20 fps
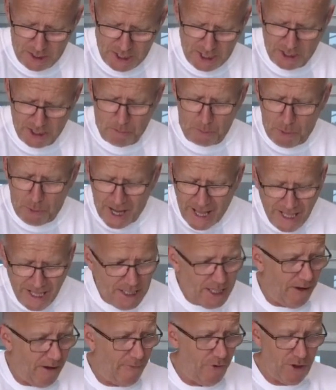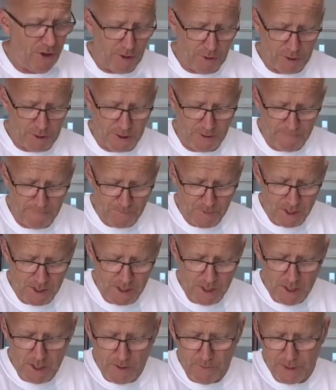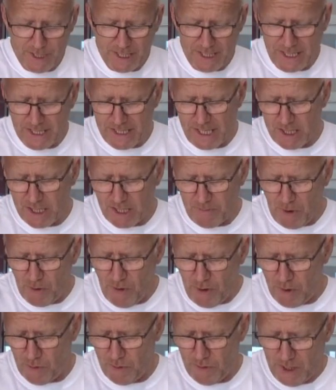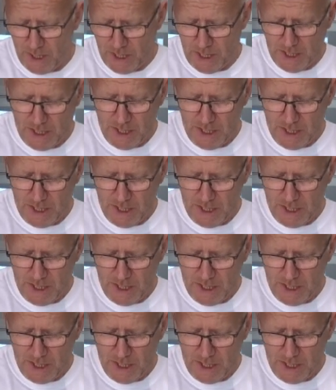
This is plenty for those. But as I said, tomorrow